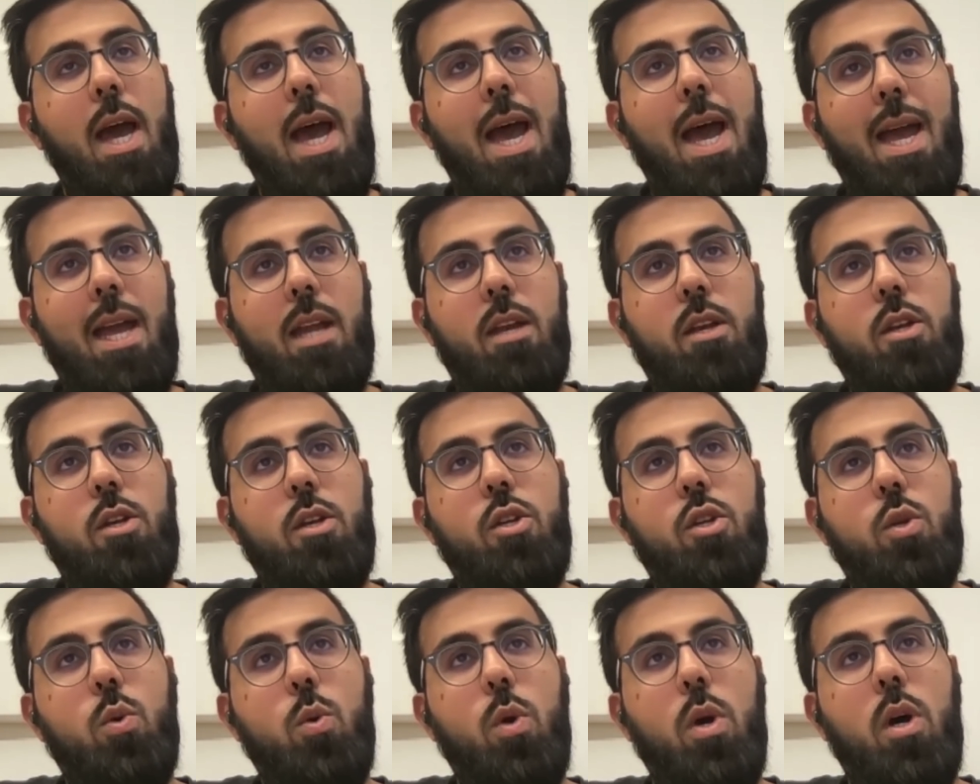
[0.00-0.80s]

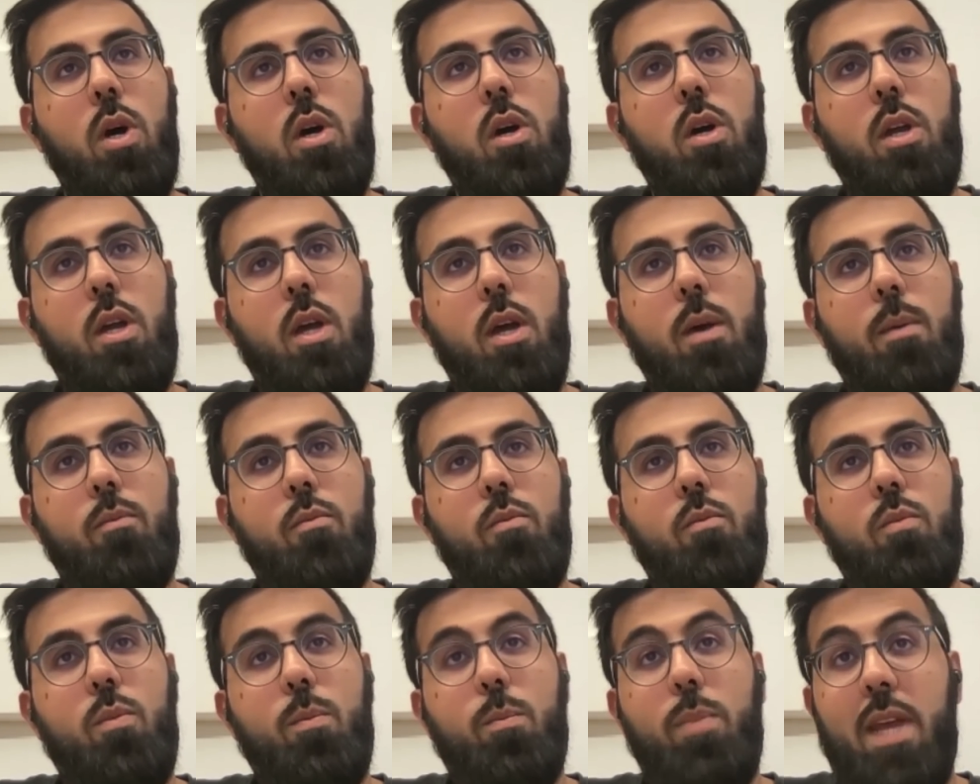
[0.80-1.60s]
and you are um,
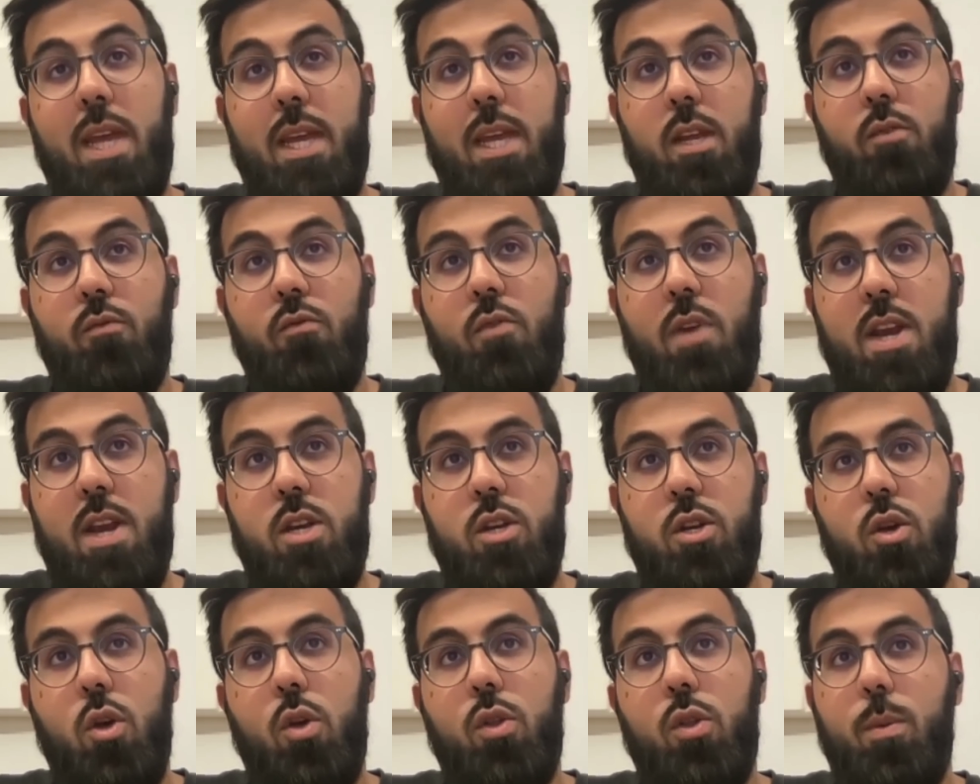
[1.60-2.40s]
paying
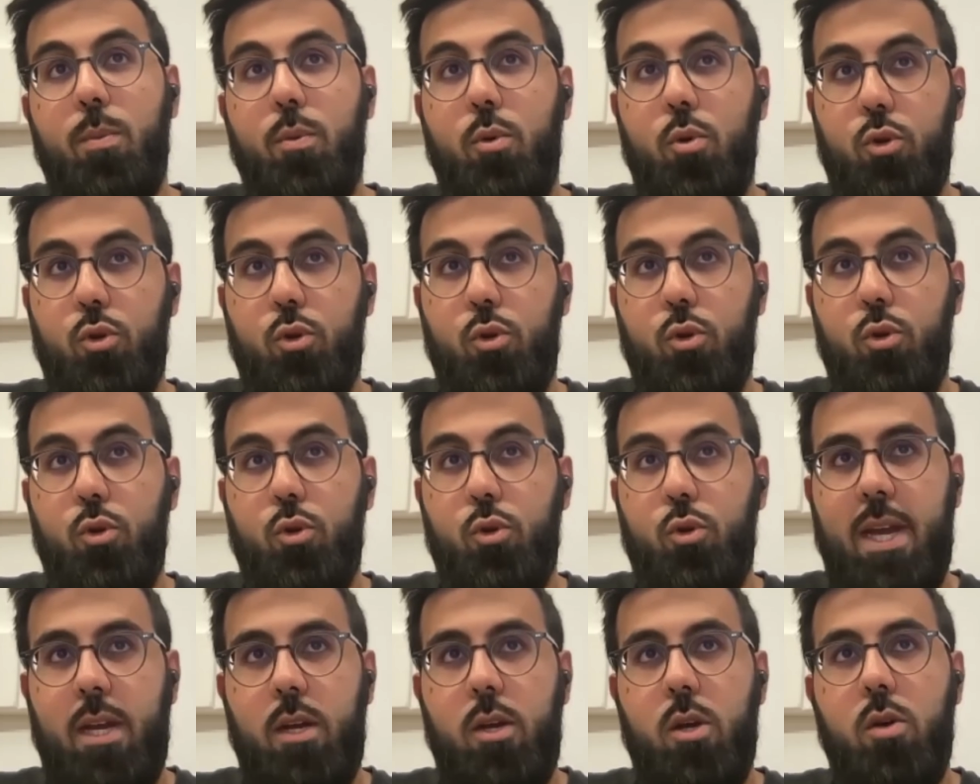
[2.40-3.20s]
rent on the portion the
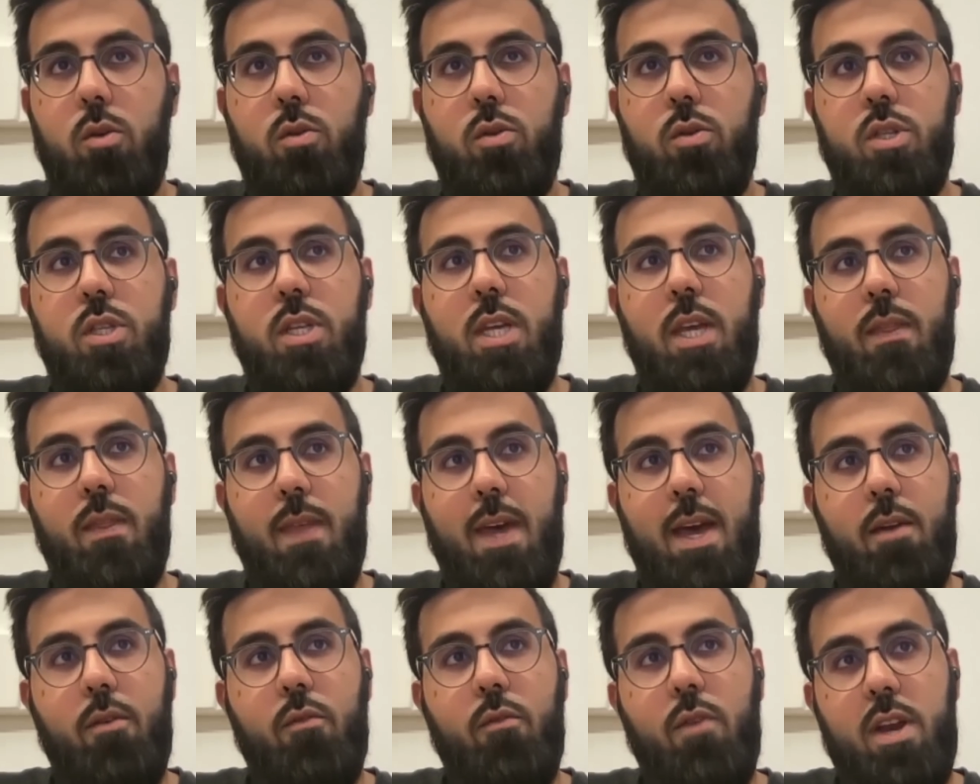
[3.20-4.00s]
bank owns, and
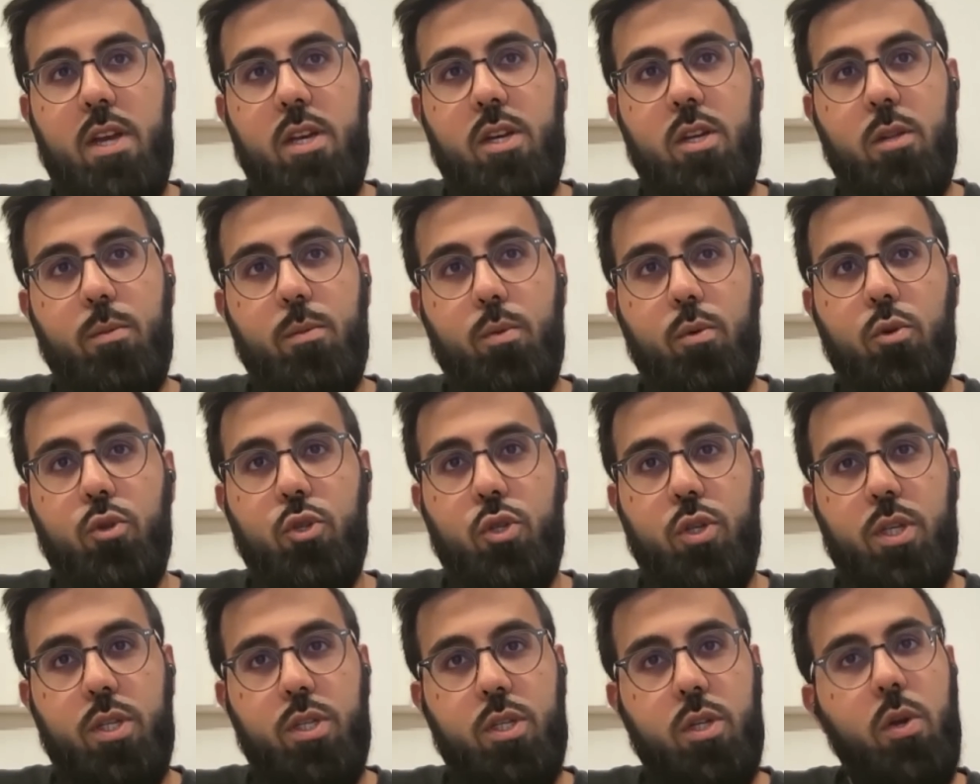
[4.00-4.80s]
that rental
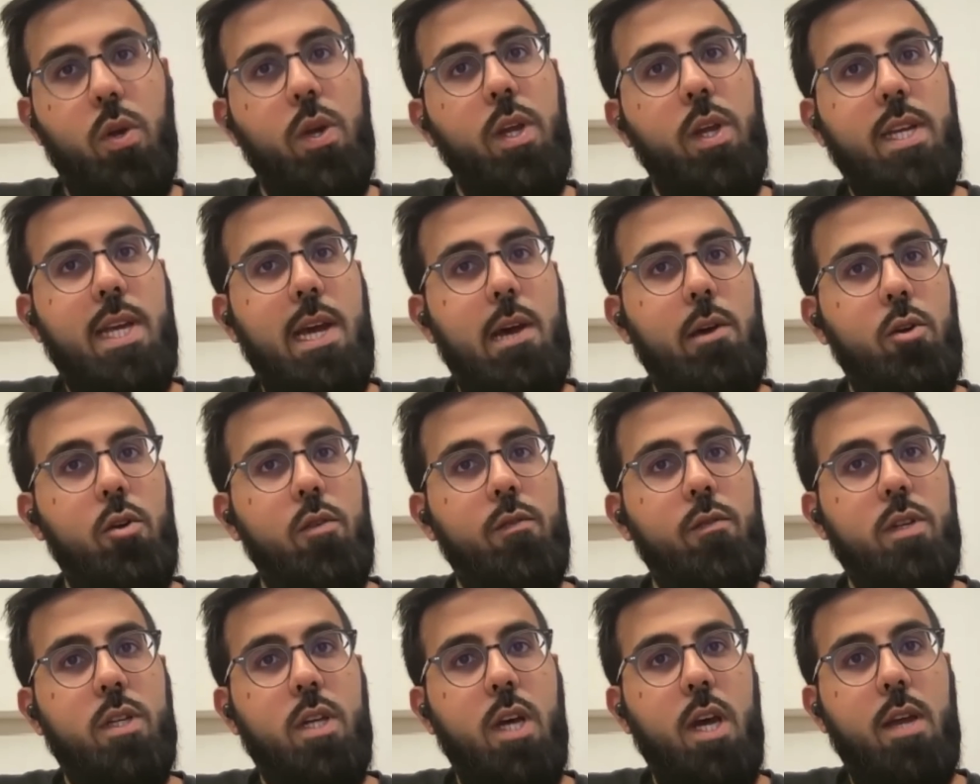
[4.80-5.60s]
portion is going down
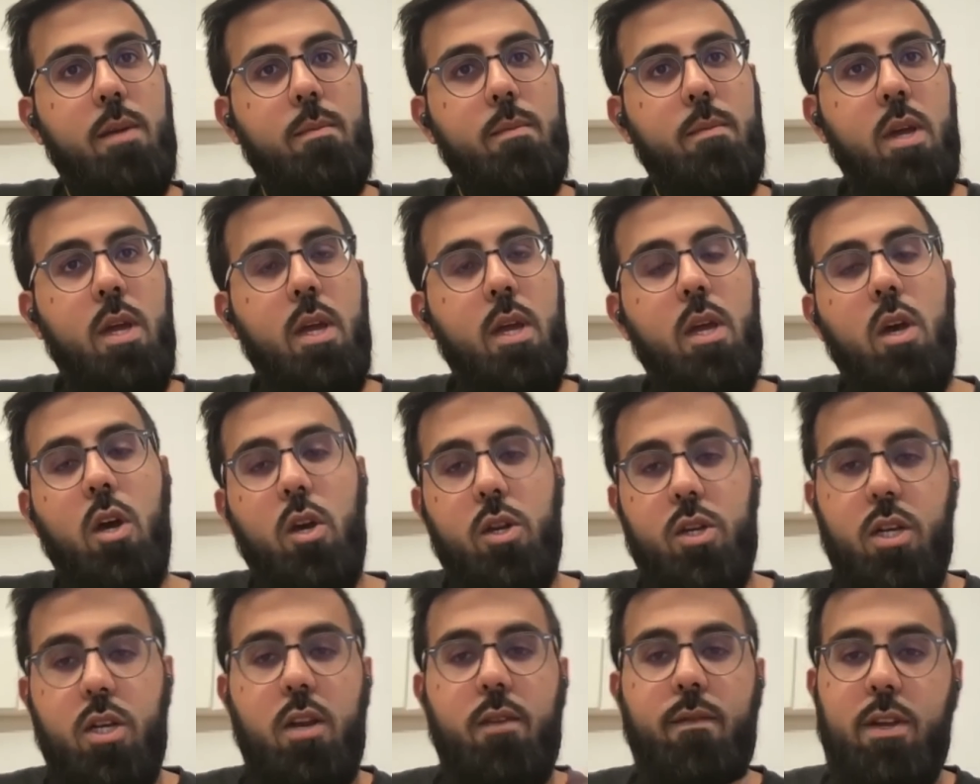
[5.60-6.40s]
over time
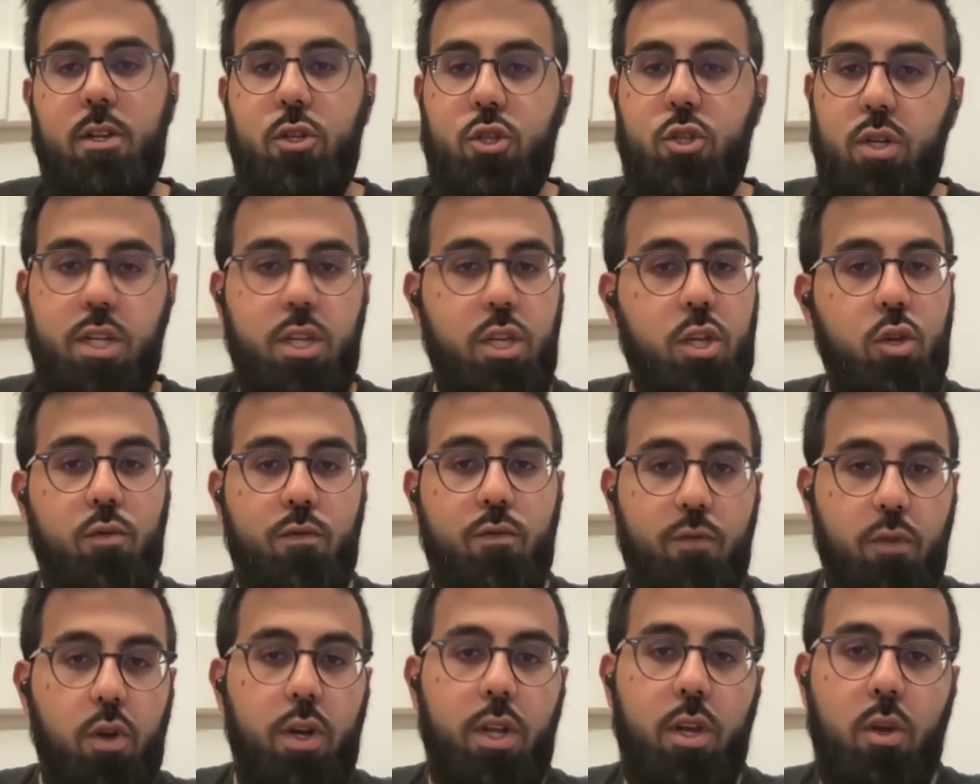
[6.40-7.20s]
until eventually you
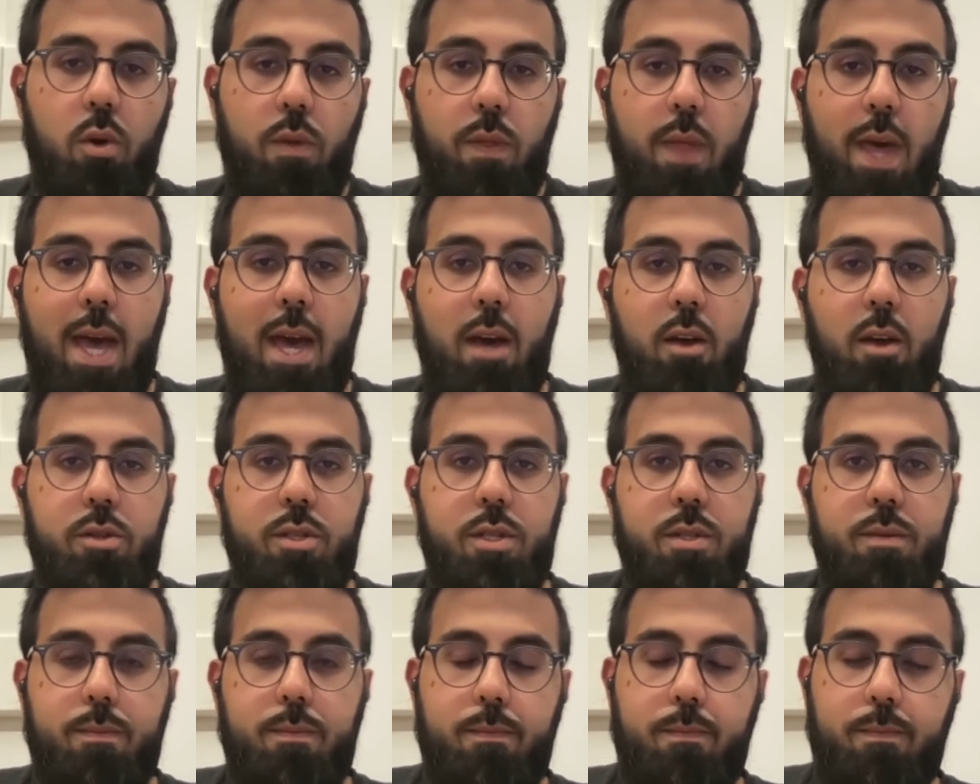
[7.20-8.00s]
fully own the
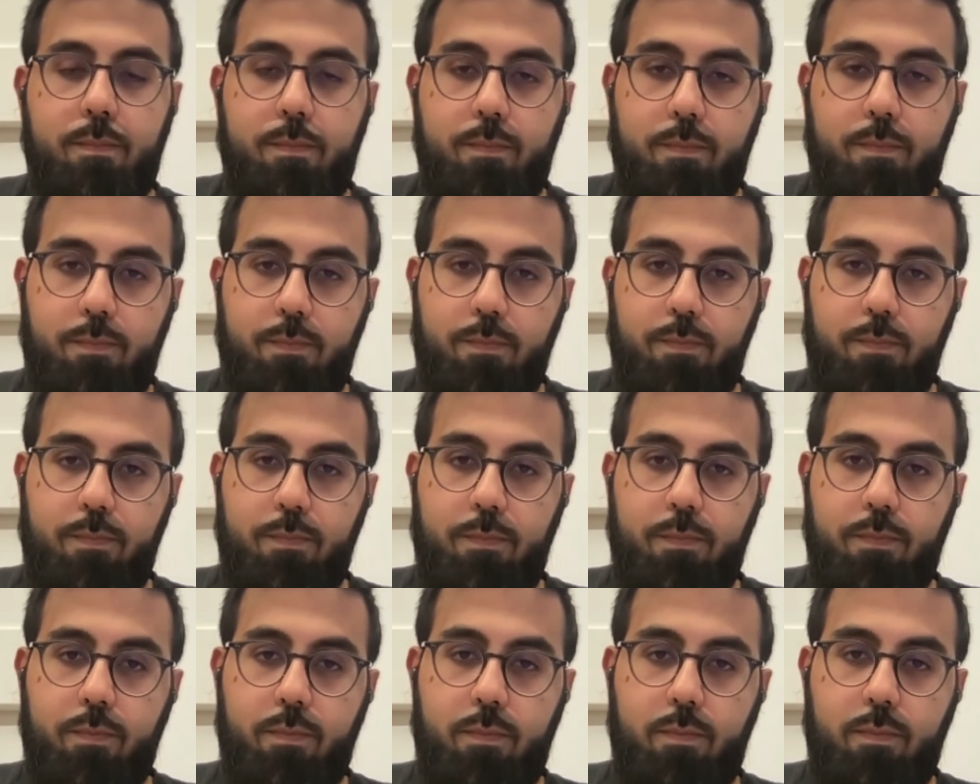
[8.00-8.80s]
house. So
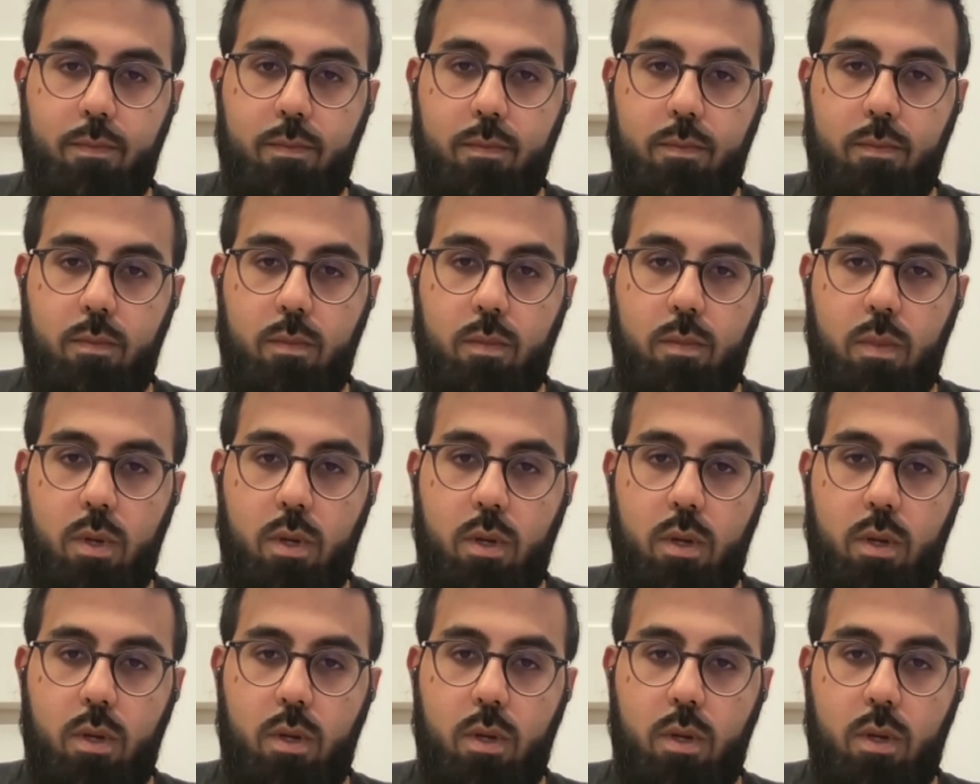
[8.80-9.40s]
what what does rent